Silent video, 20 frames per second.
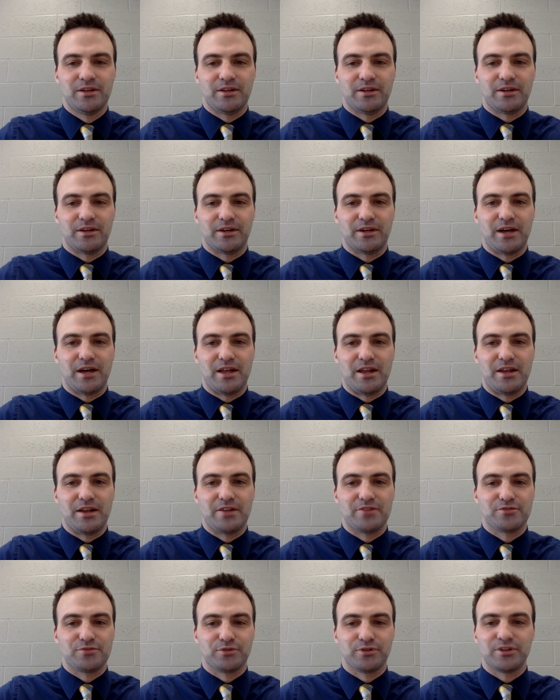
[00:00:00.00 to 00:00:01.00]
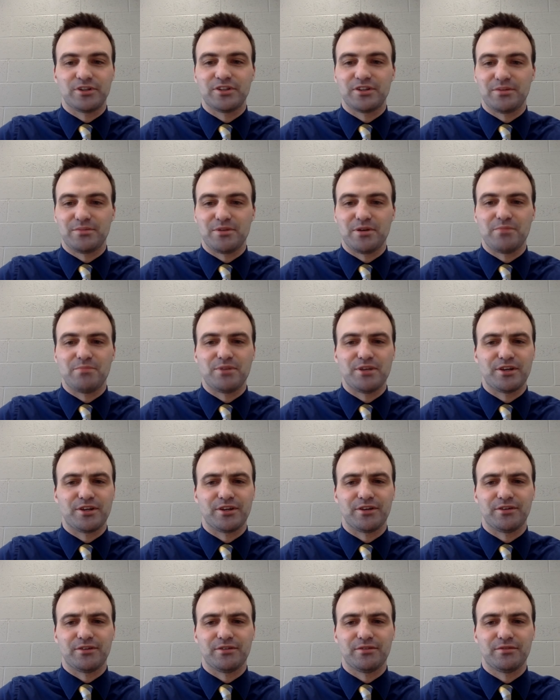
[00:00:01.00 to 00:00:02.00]
uh, and it's really going to be a
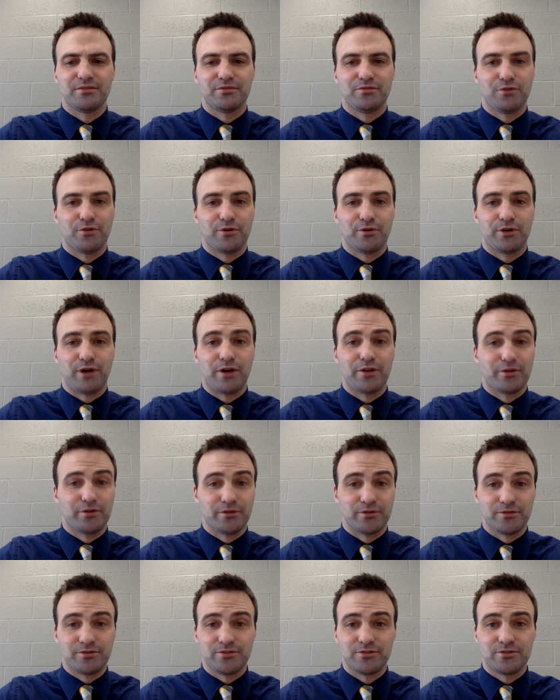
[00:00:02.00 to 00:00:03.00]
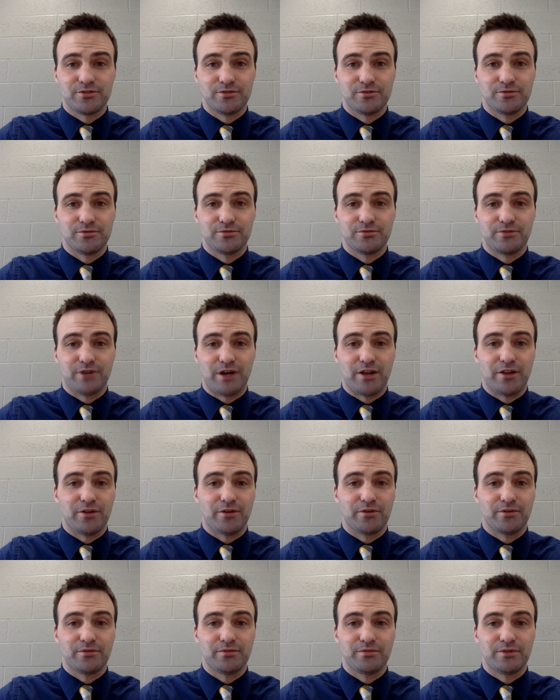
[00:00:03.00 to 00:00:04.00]
beacon for others to
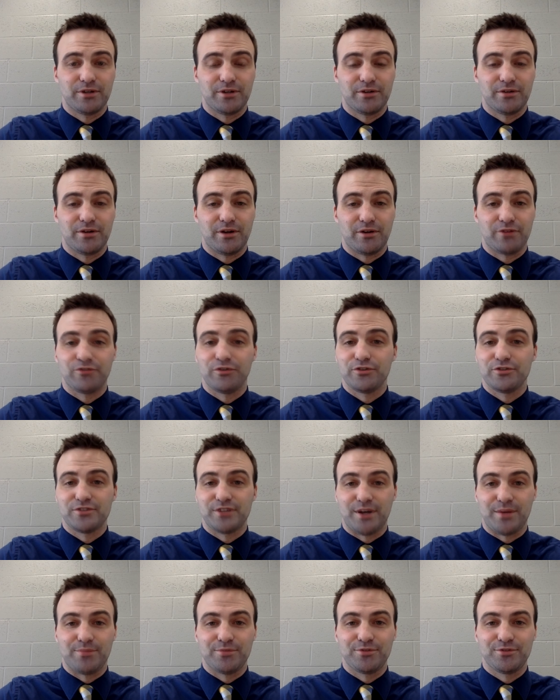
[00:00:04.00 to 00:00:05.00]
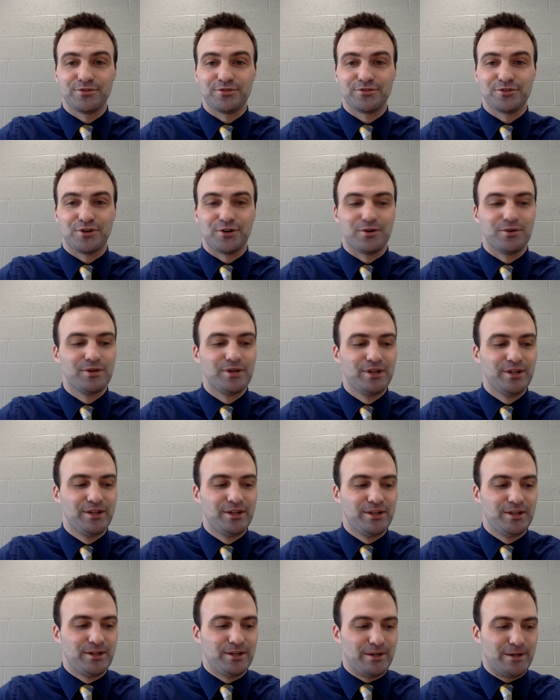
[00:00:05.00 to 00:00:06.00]
follow in our footsteps. So
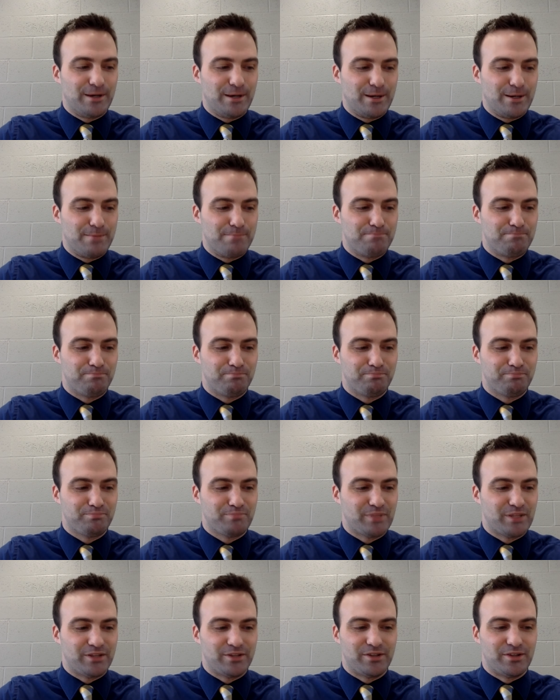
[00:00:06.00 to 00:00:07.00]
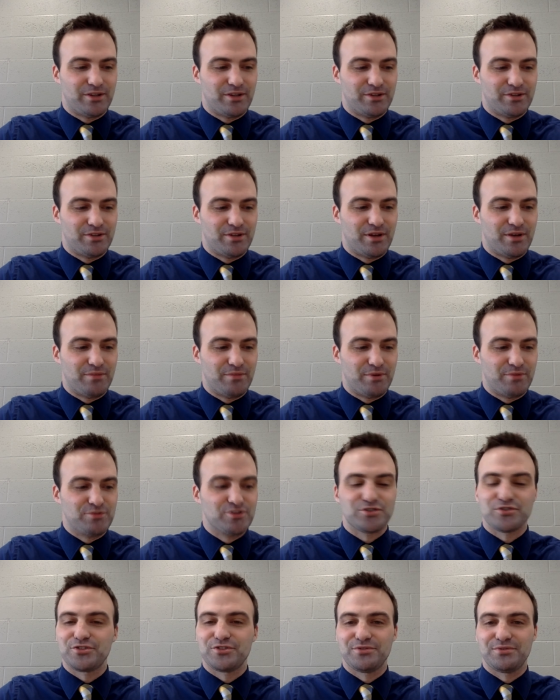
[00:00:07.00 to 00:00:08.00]
um, it, it, I'm
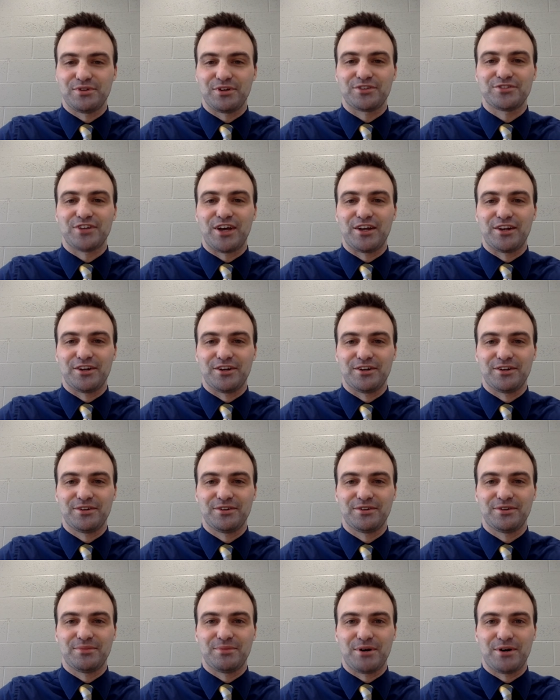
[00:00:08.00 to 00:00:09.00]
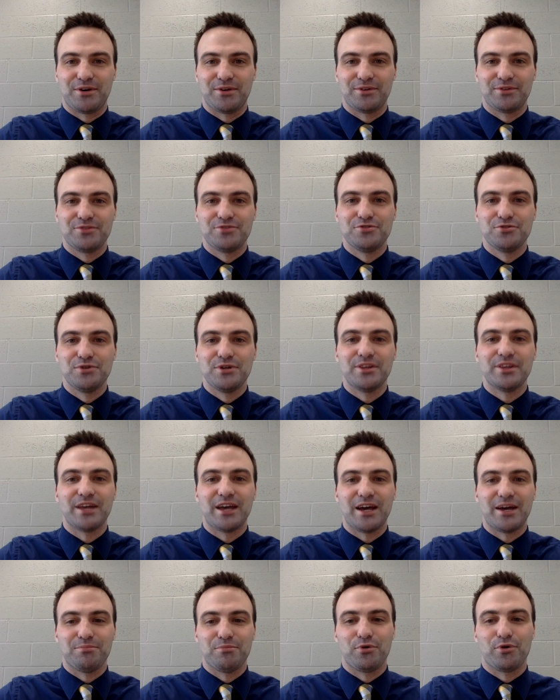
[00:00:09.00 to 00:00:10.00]
just excited about doing
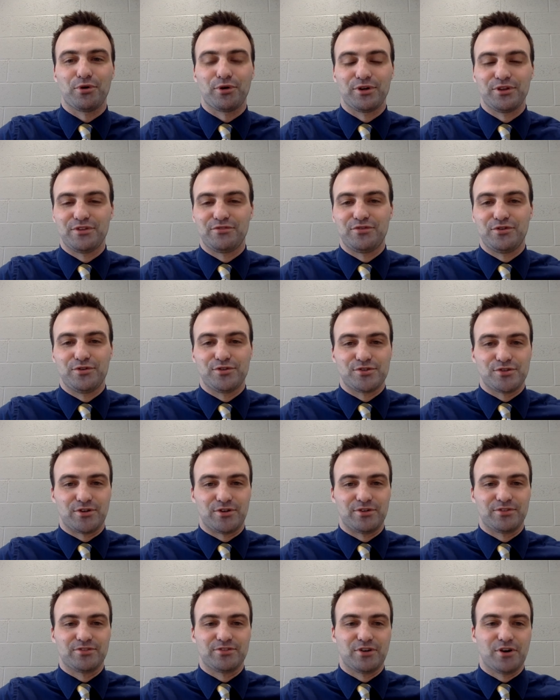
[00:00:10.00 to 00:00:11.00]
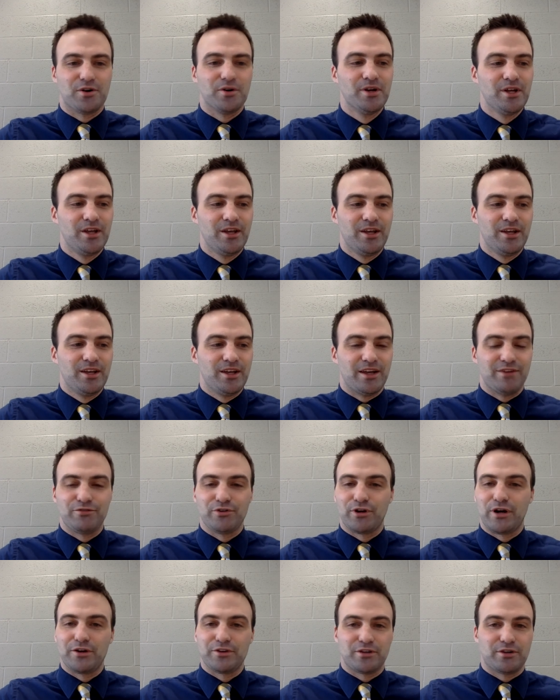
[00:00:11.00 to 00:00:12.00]
that more in the future. And so if
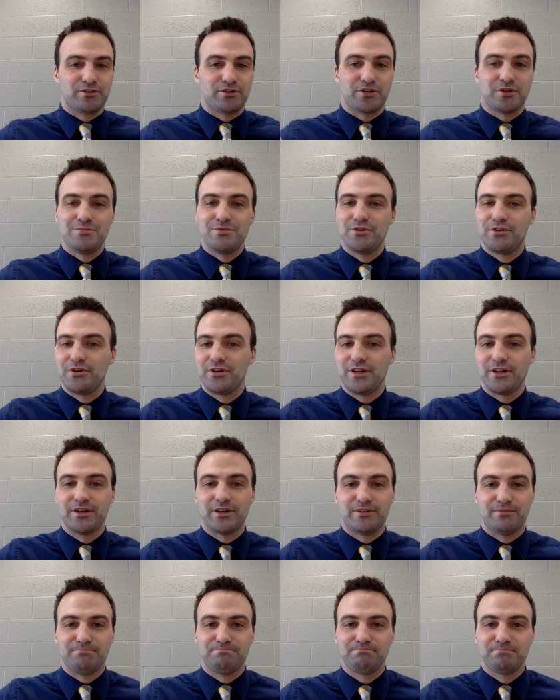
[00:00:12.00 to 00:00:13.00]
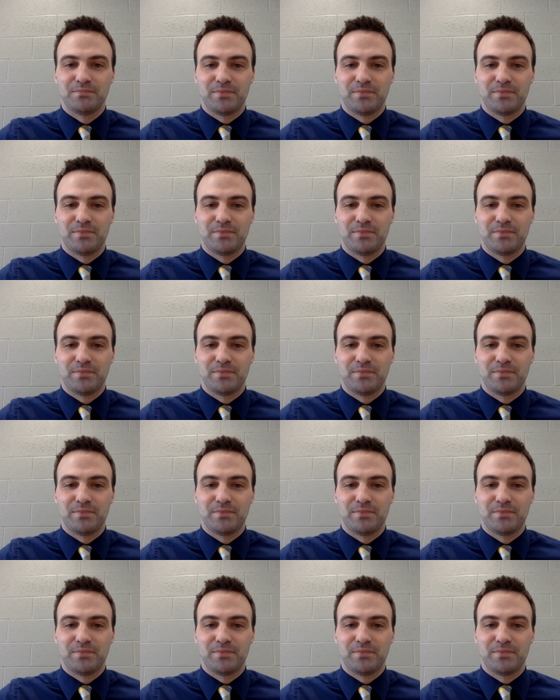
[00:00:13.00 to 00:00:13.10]
you're out there in the community and